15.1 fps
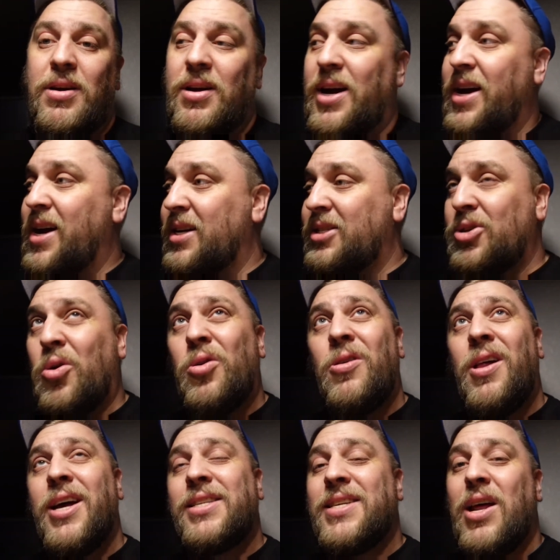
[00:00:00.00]
I got solar
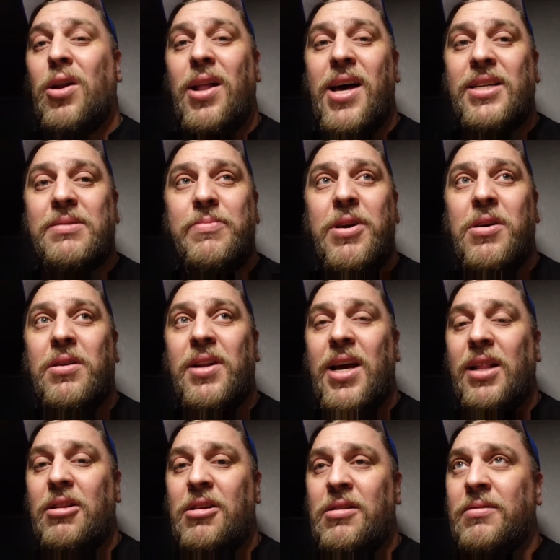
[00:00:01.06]
lights that'll last me all
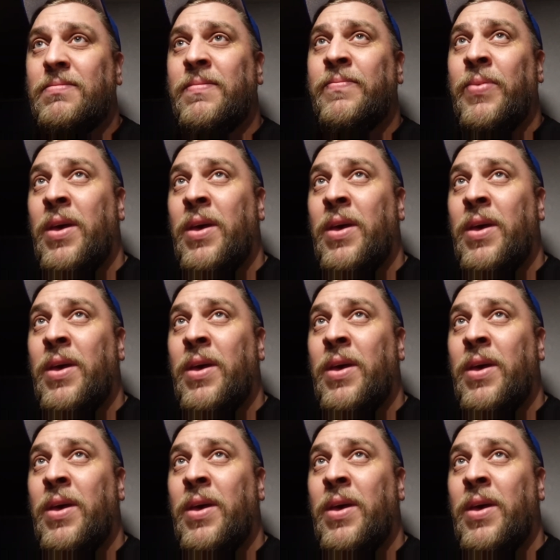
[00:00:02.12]
night long.